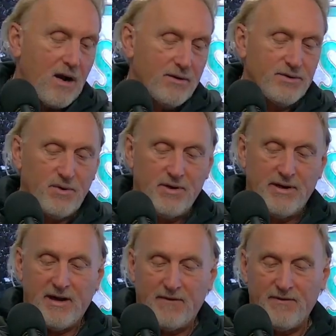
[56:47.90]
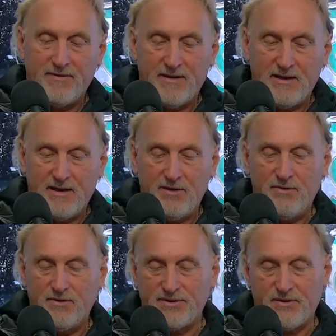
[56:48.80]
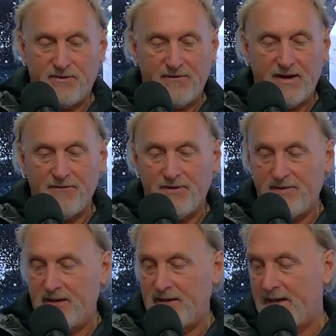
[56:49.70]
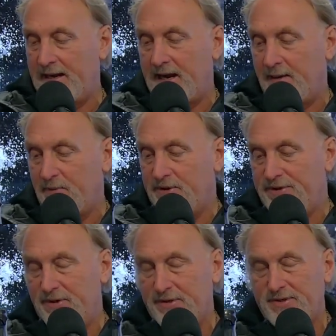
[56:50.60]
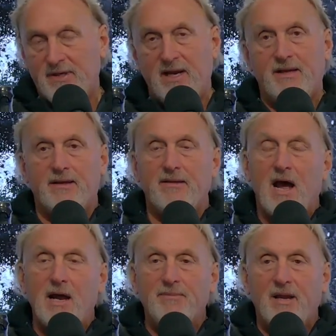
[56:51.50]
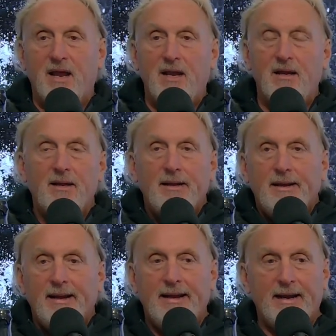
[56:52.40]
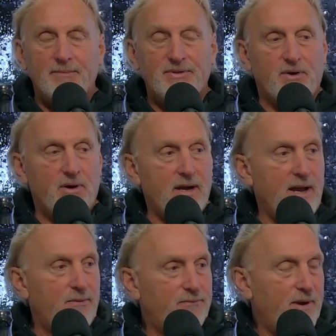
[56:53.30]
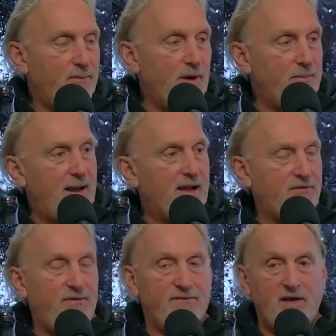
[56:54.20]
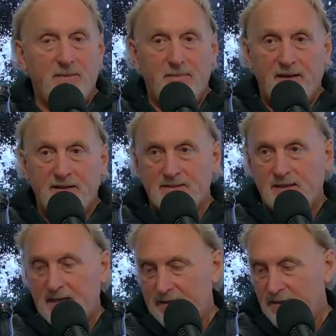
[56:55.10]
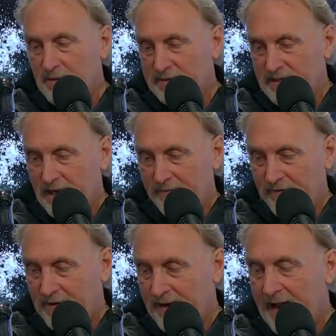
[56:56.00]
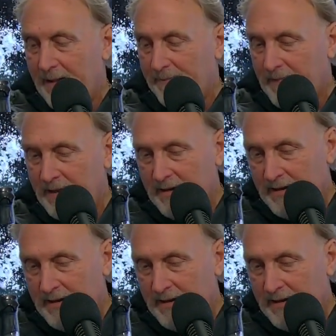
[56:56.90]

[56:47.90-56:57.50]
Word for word: are enjoying everything and you deserve everything. And I appreciate you taking the time today. And I'm sorry I, I went past 15 minutes and I know it's time for a nap.